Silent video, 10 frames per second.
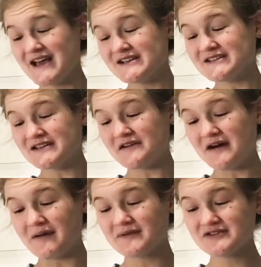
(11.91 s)
So
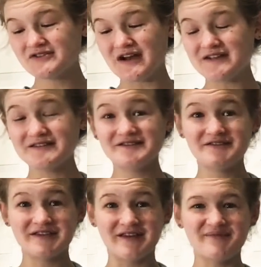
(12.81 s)
I'm going to try
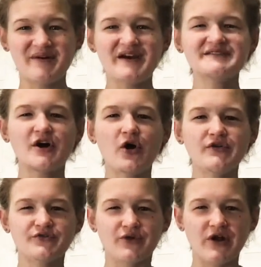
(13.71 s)
doing it, but it's all in
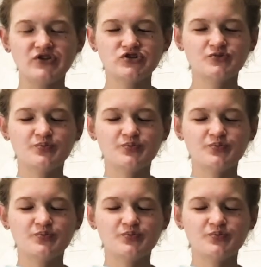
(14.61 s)
French.